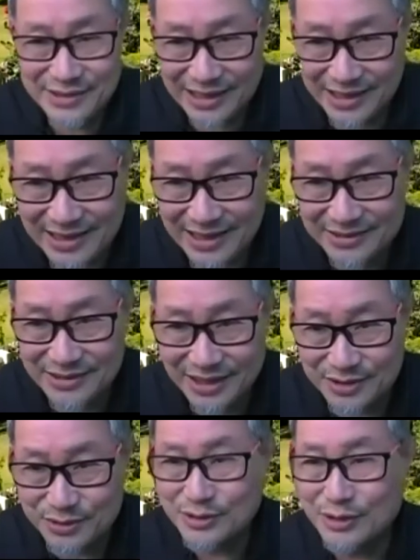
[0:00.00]
I, I,
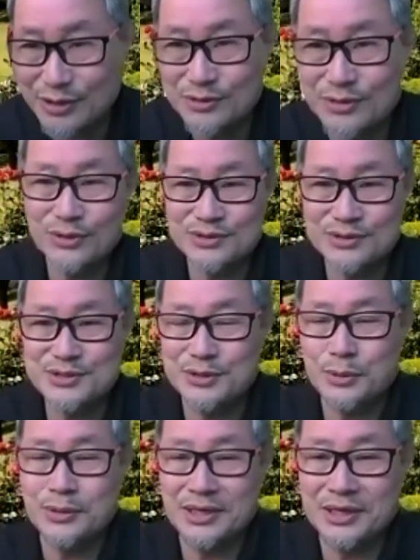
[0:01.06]
I, don't know how to code, so uh,